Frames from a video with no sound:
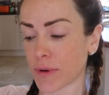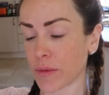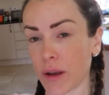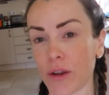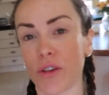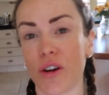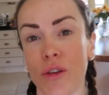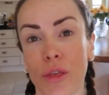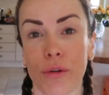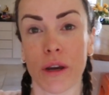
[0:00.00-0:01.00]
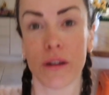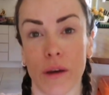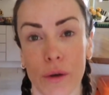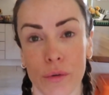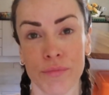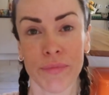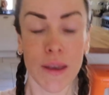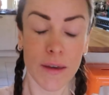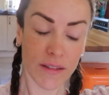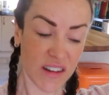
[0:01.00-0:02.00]
probably another three to go. I
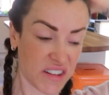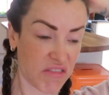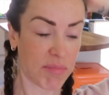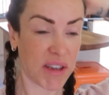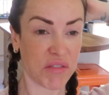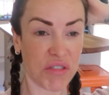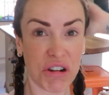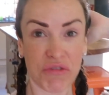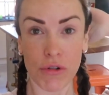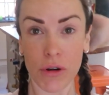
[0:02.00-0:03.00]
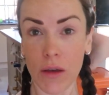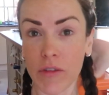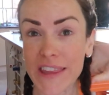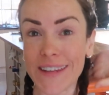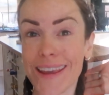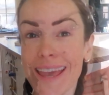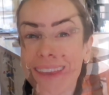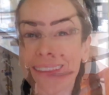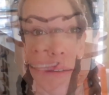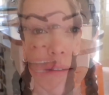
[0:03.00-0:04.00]
tend to have about three or four coffees a
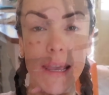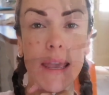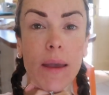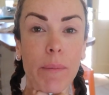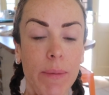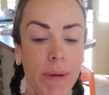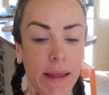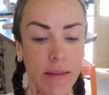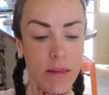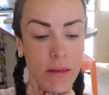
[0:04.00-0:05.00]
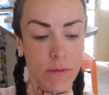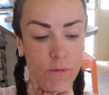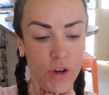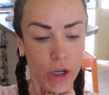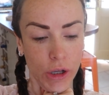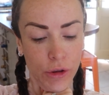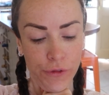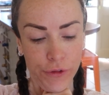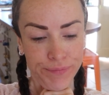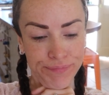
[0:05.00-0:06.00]
day. Today, my plans
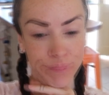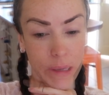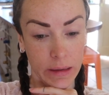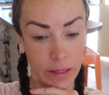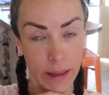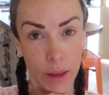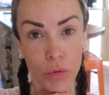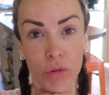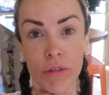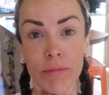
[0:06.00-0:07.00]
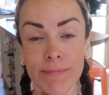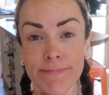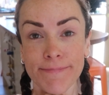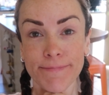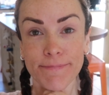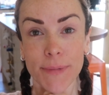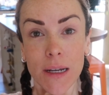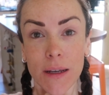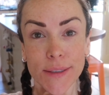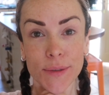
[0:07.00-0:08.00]
involve being in the house
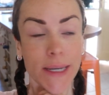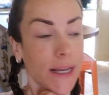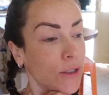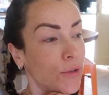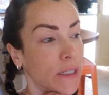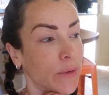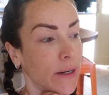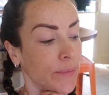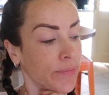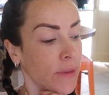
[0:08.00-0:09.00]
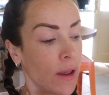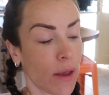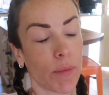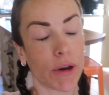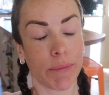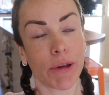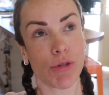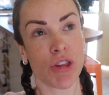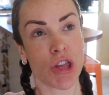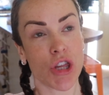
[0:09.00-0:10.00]
because we can't go anywhere. But I'm
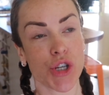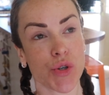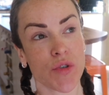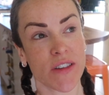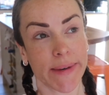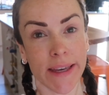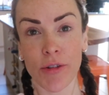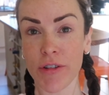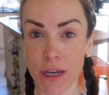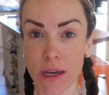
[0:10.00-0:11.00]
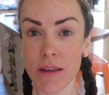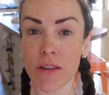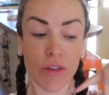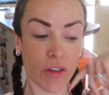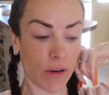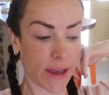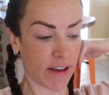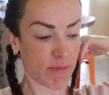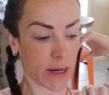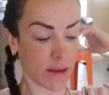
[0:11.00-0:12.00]
going to do some exercise. So I
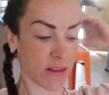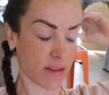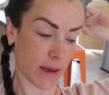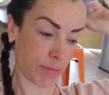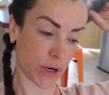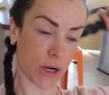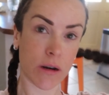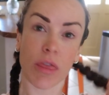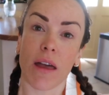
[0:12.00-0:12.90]
have my little stepper